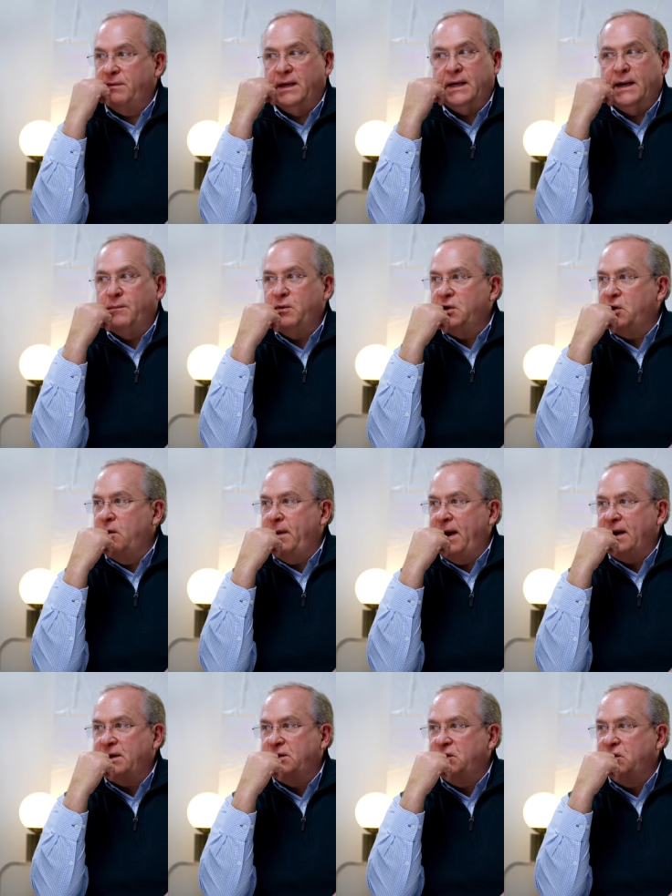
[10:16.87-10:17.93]
thing I'm going to go
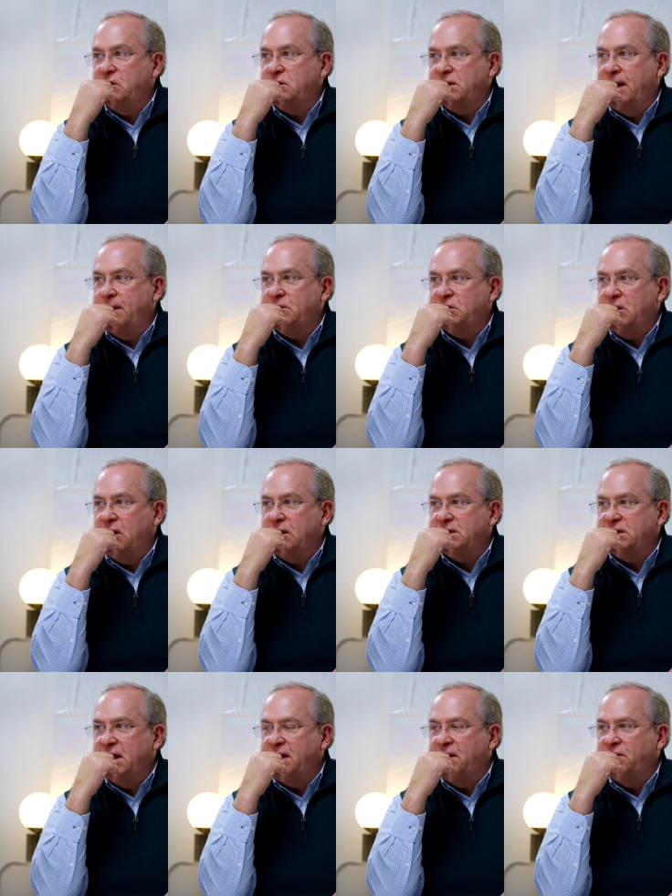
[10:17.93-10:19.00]
back to, same song,
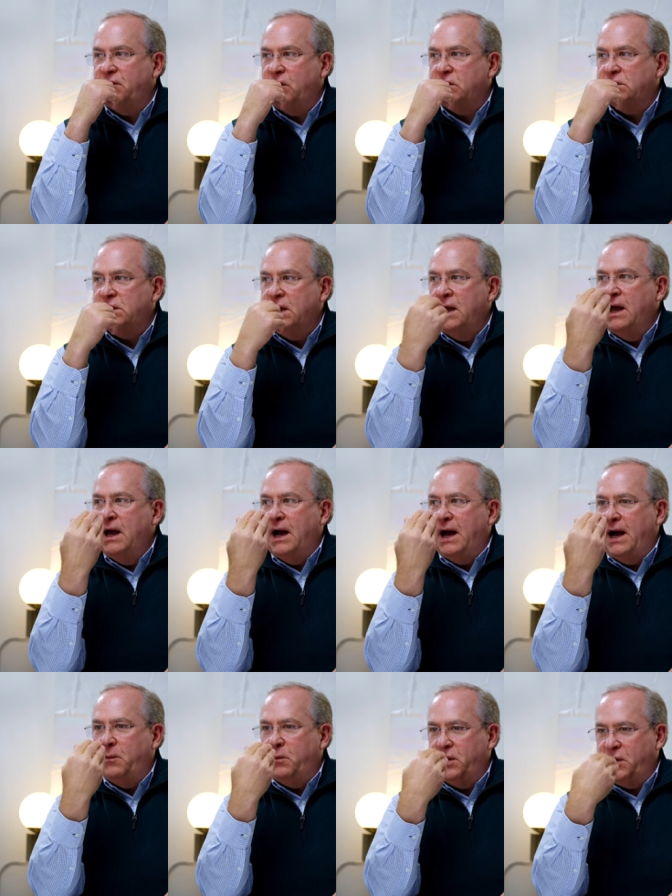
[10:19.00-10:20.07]
second verse.
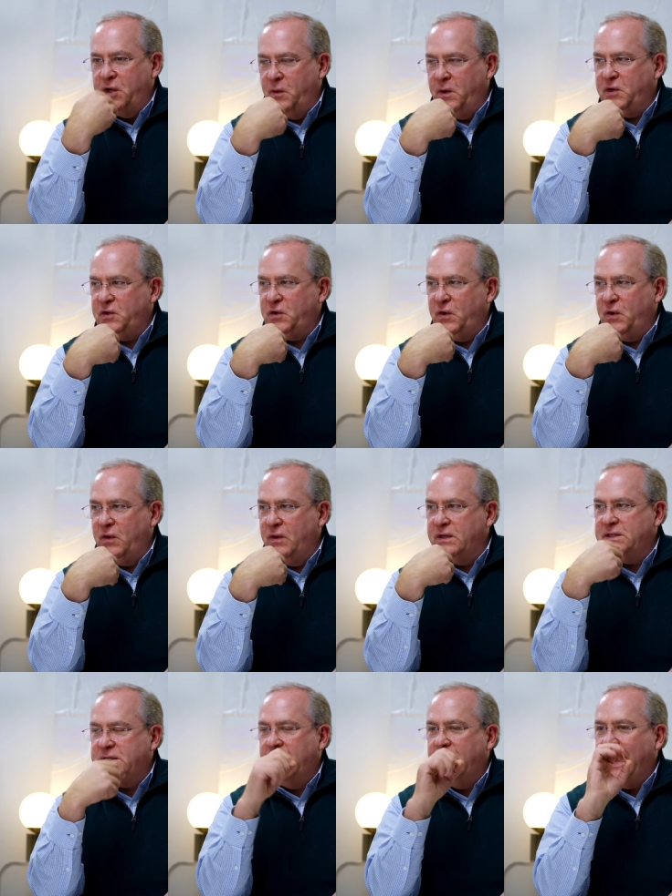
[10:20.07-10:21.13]
I want to go internal
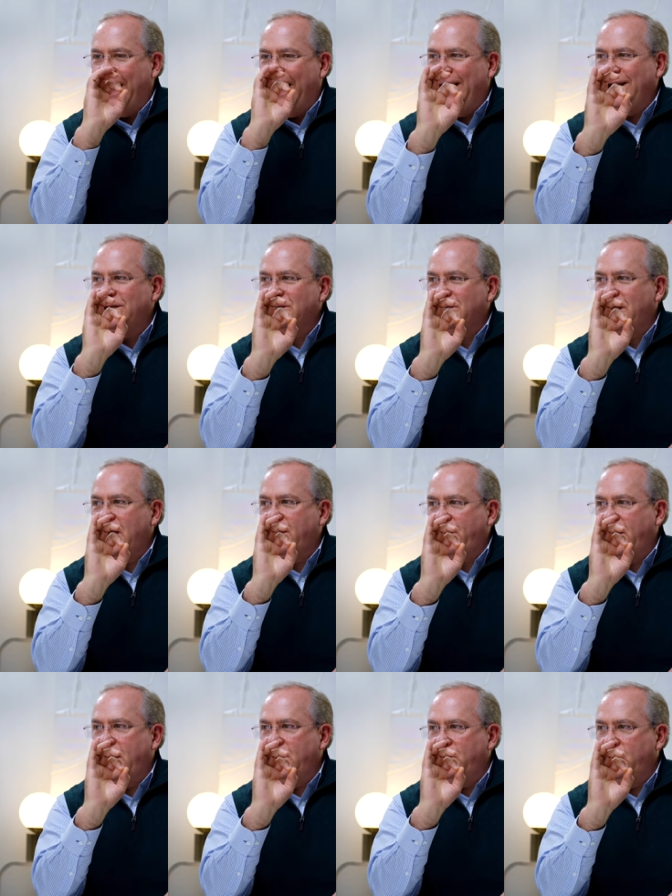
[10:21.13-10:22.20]
and say, I just got
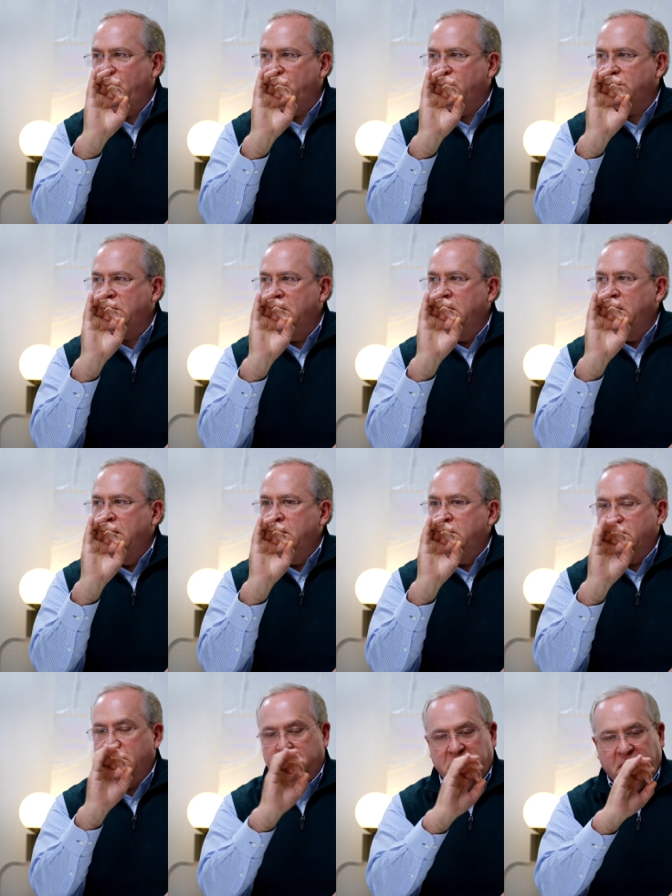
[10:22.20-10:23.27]
that news.
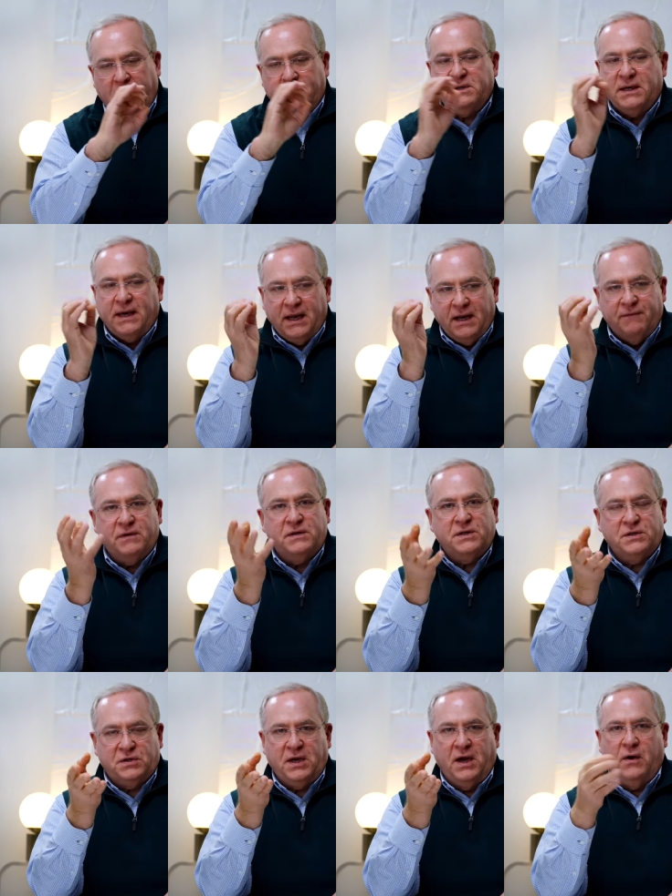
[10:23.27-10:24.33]
Sometimes, again, if it's
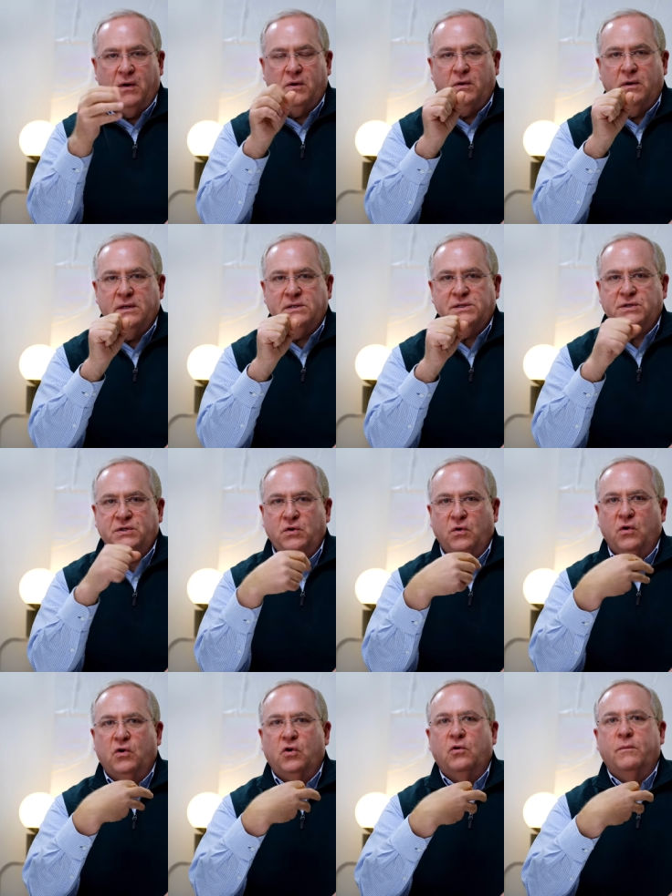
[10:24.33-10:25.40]
hysterical, it's
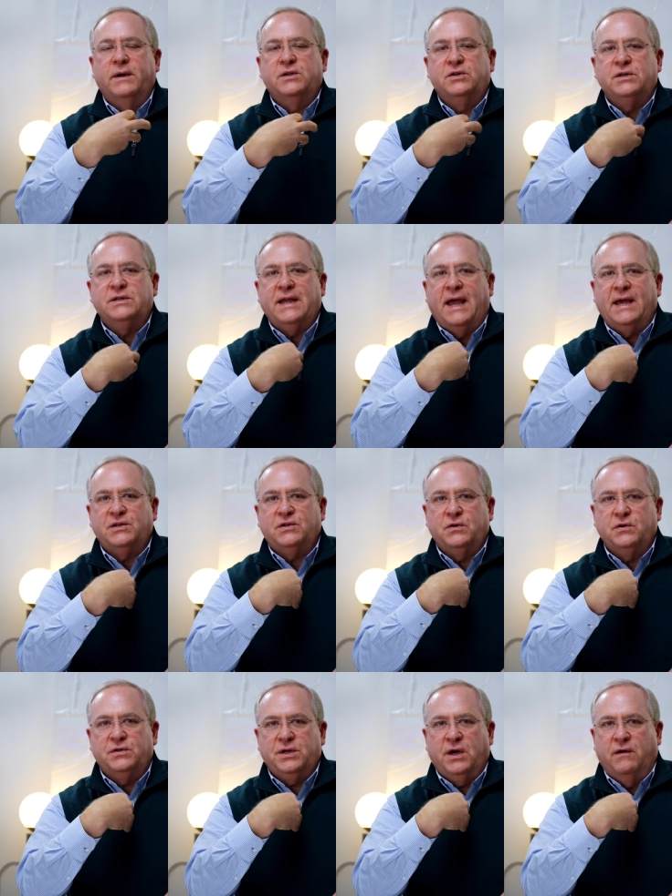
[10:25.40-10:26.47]
historical, but just ask
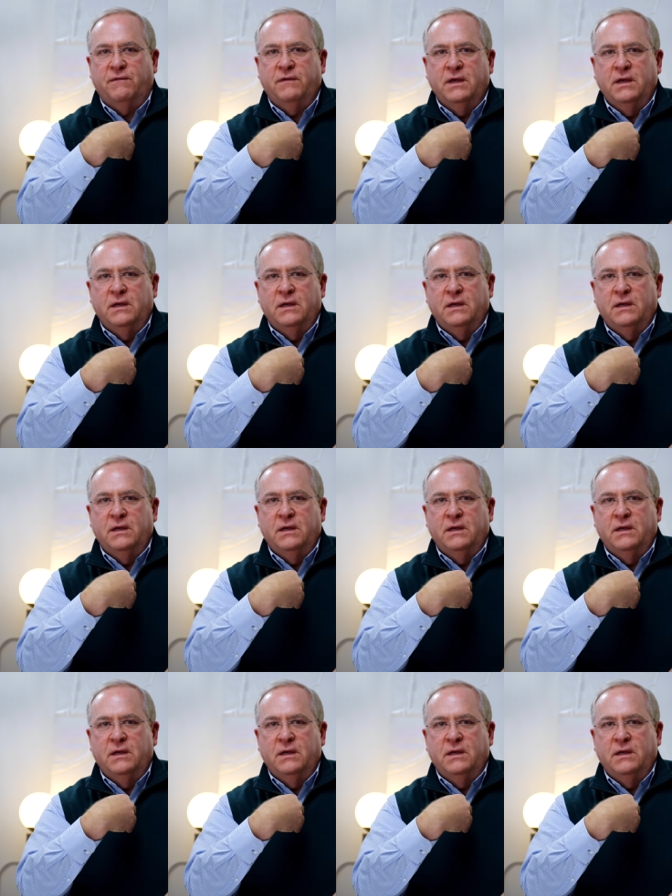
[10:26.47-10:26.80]
yourself.